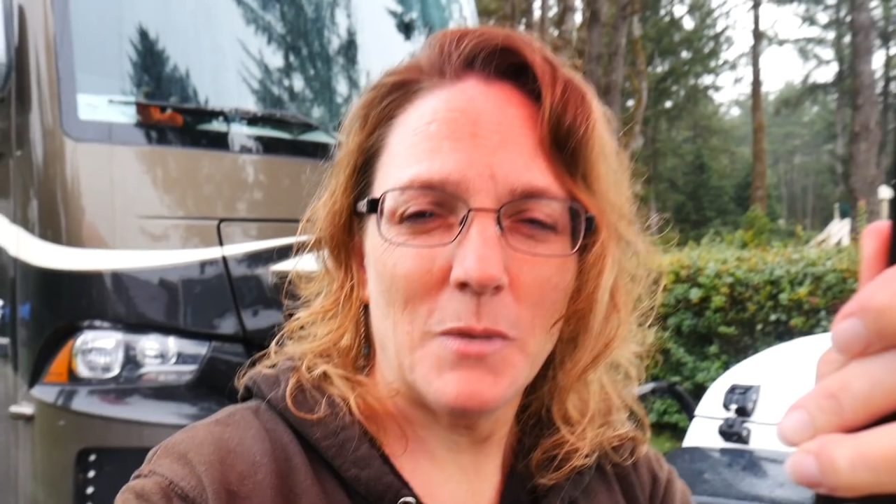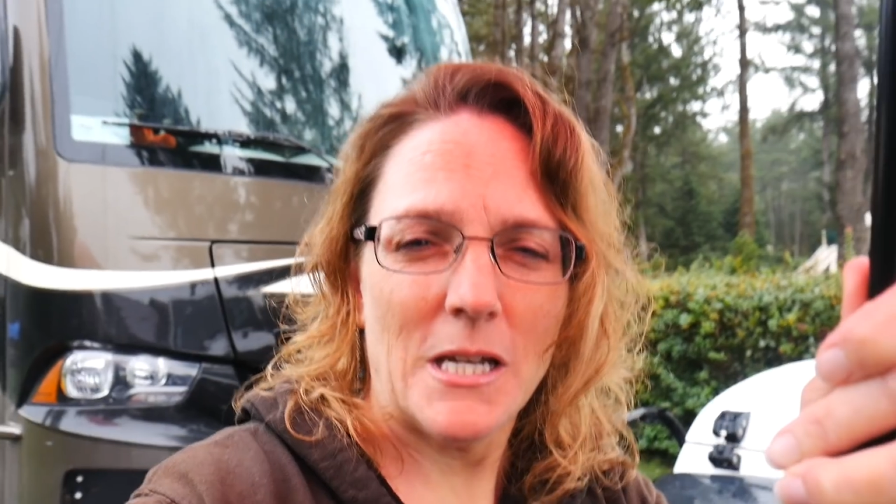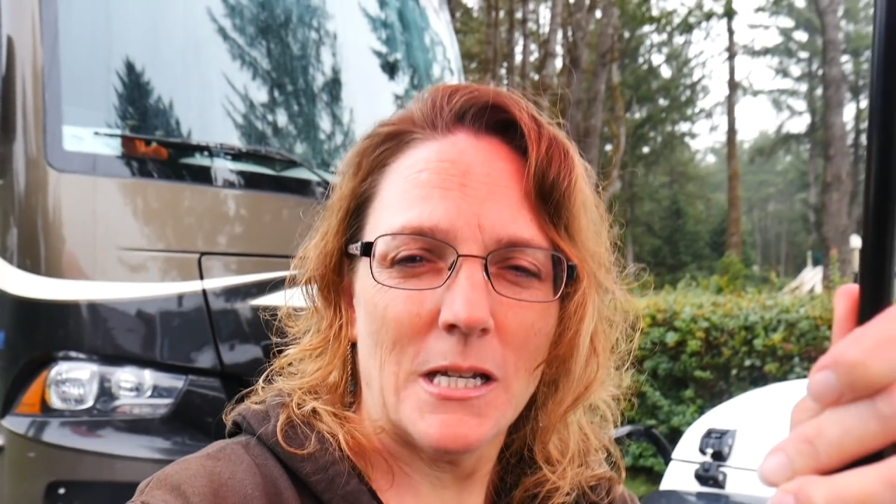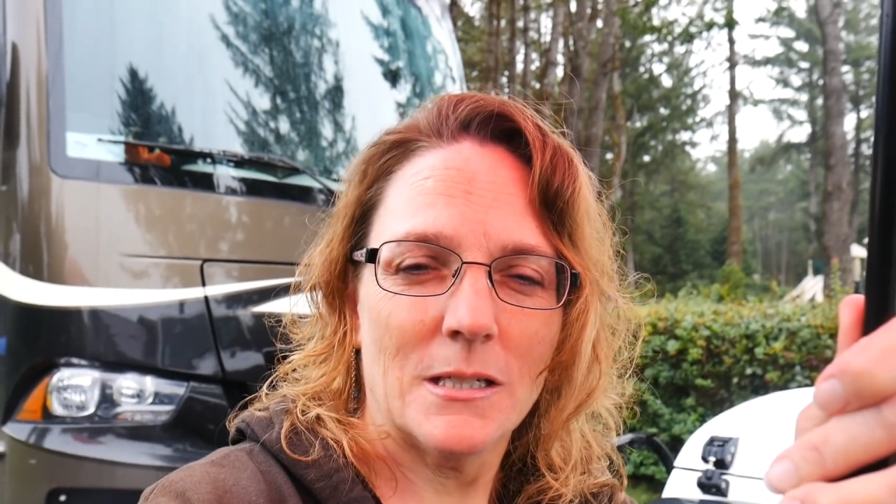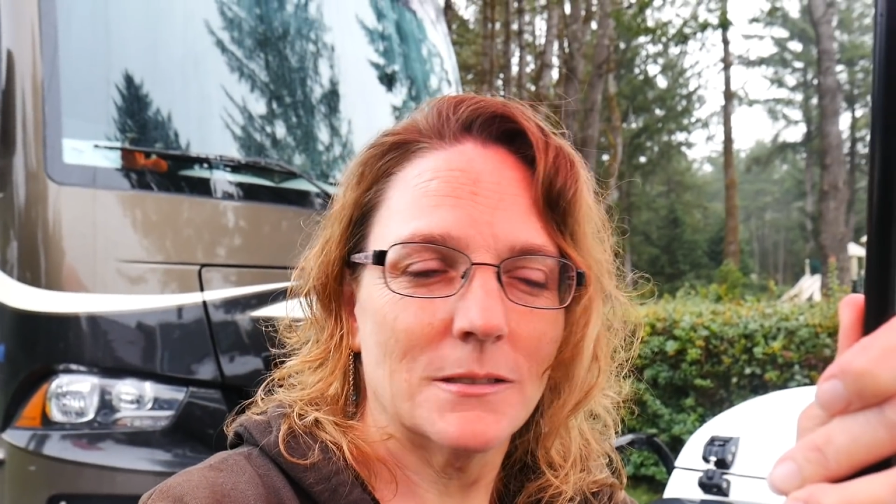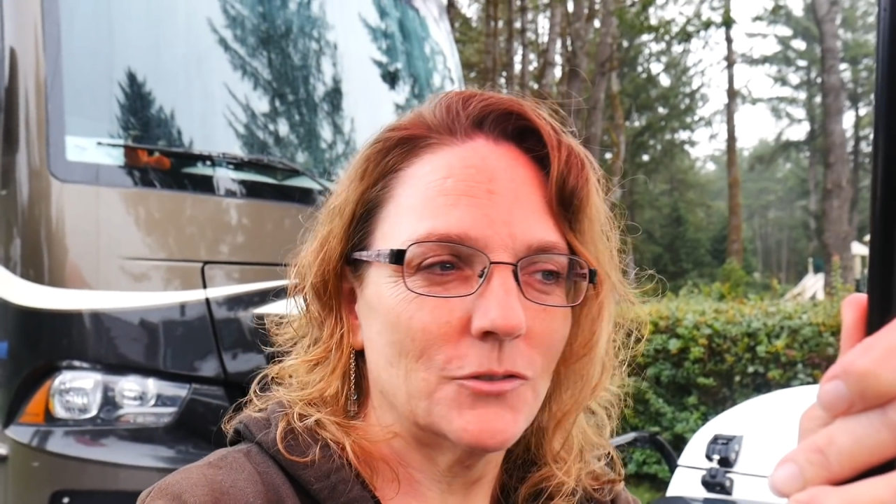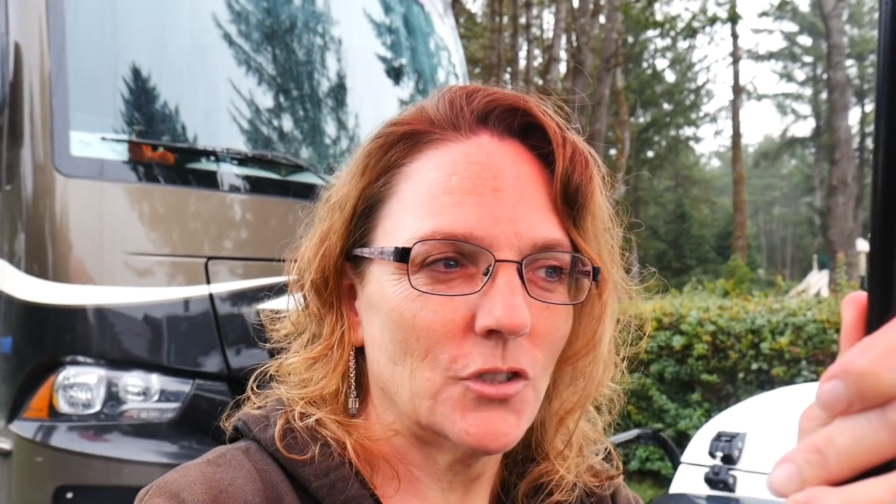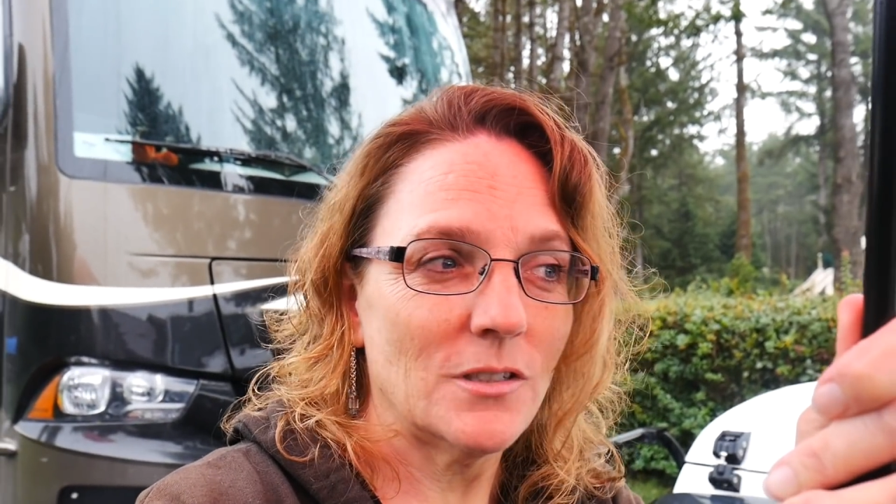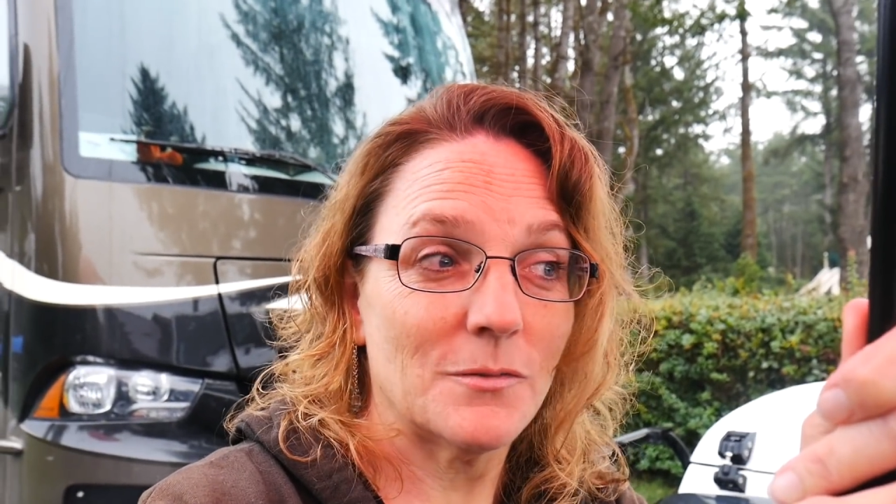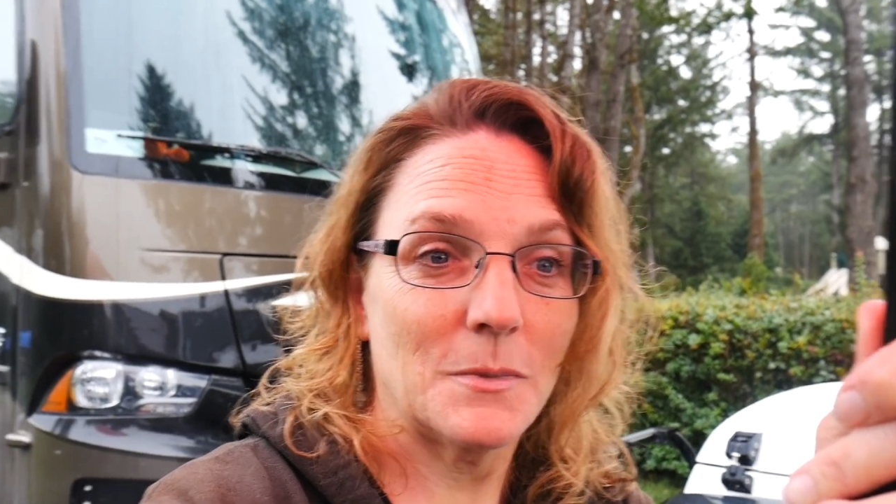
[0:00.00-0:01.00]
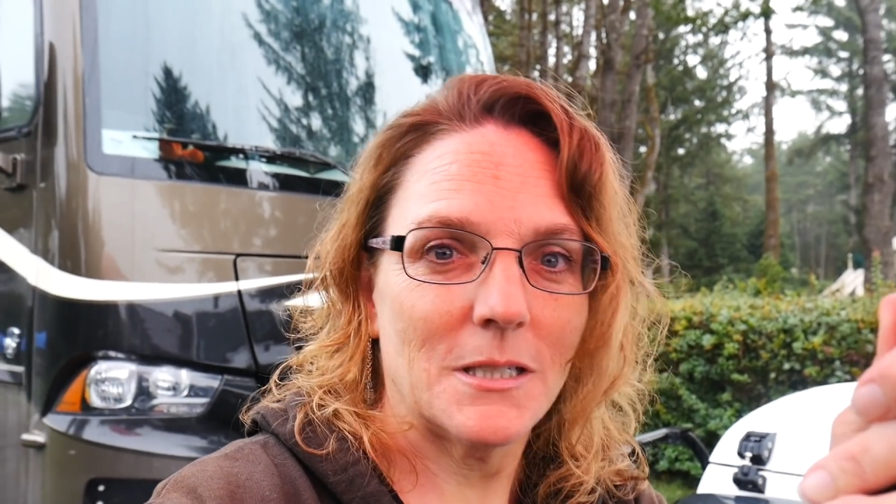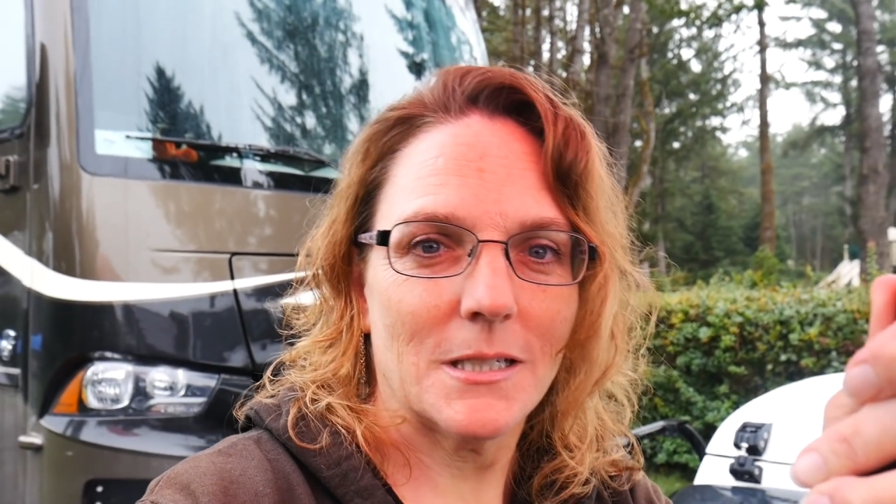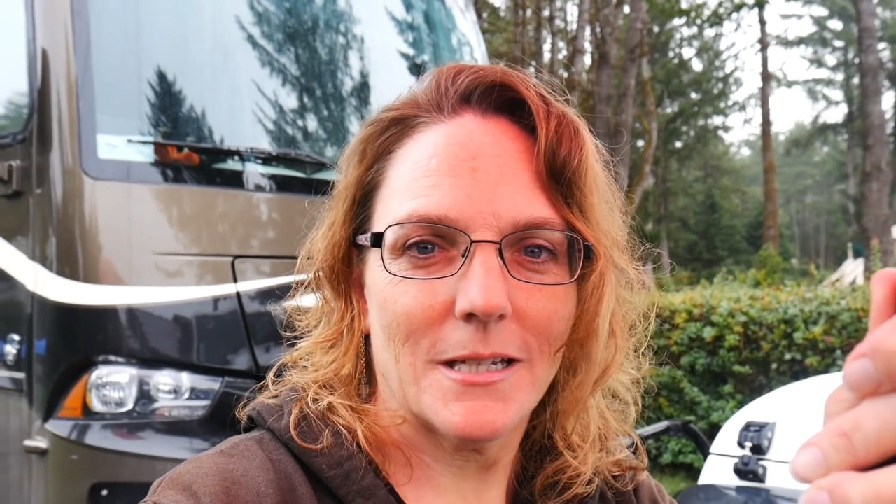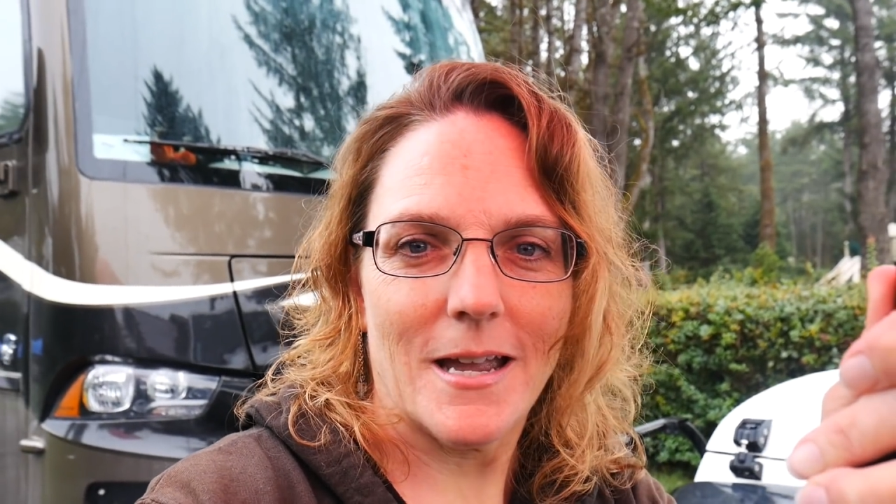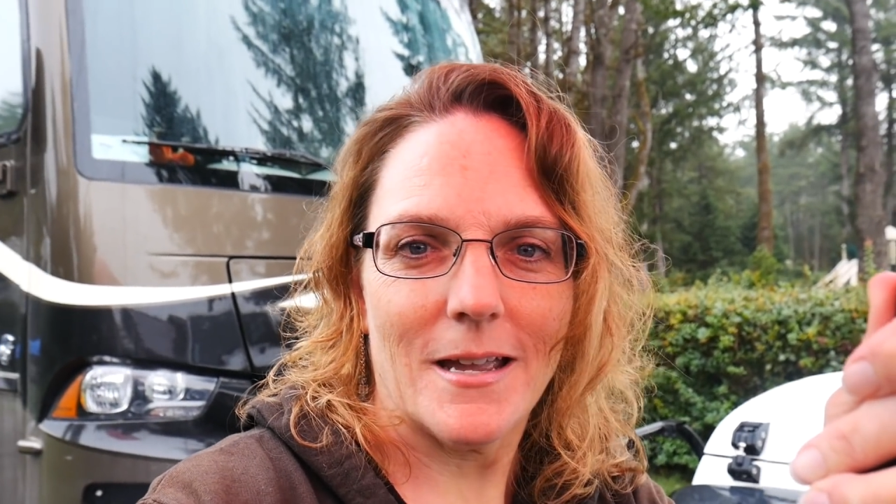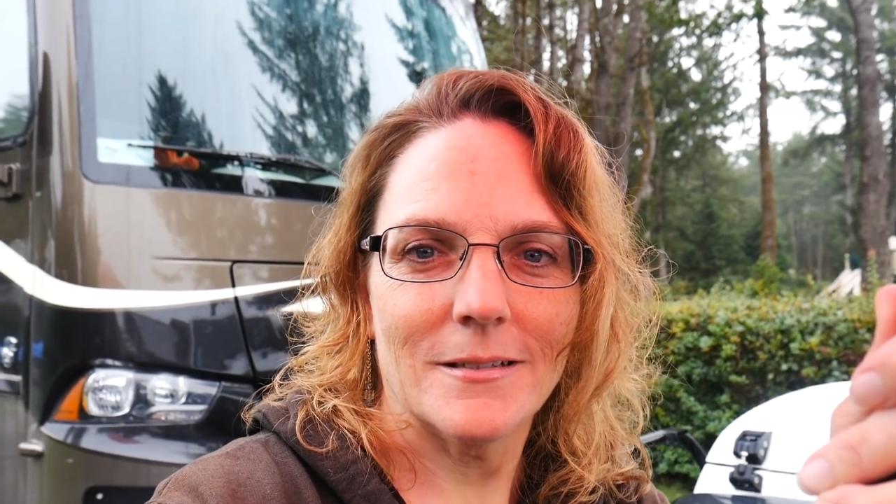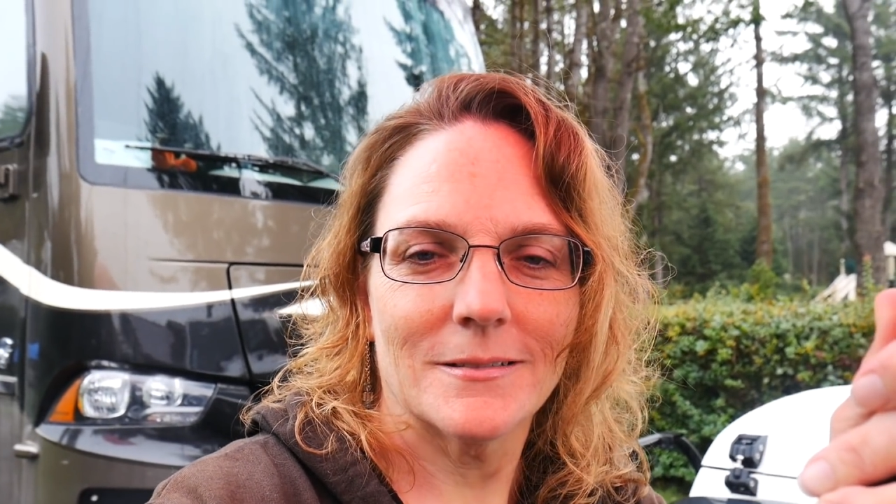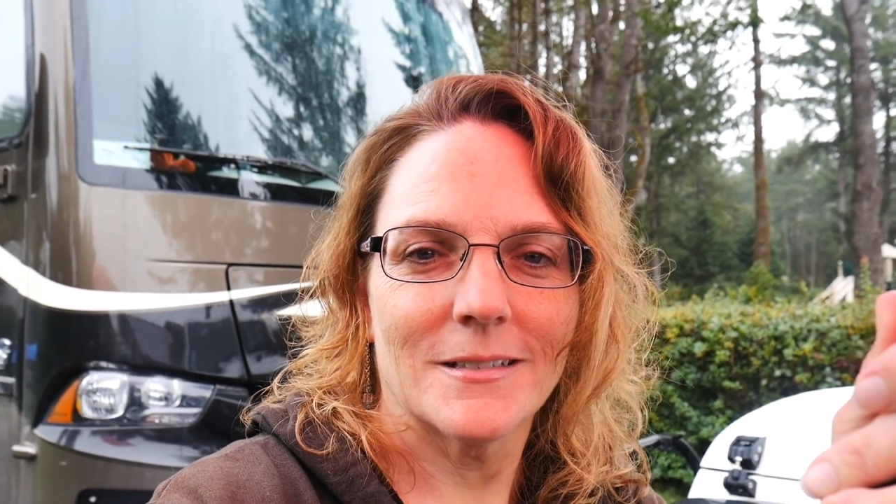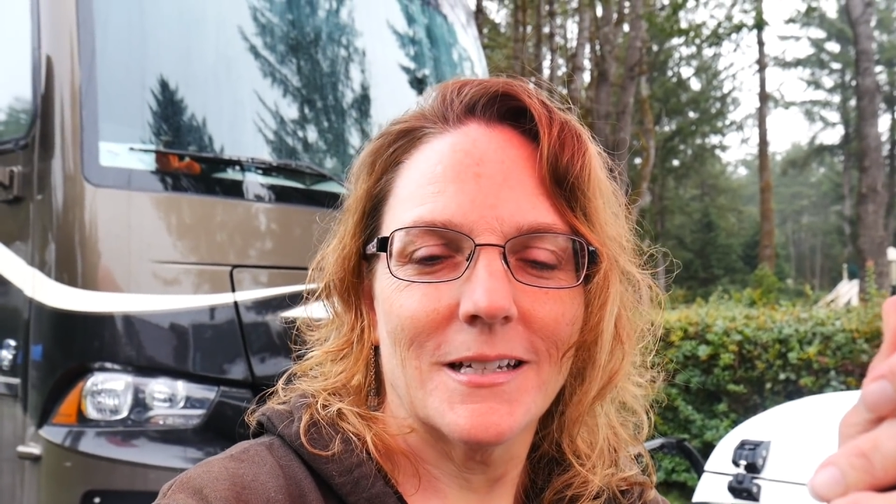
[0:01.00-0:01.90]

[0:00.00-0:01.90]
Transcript: me, just me today.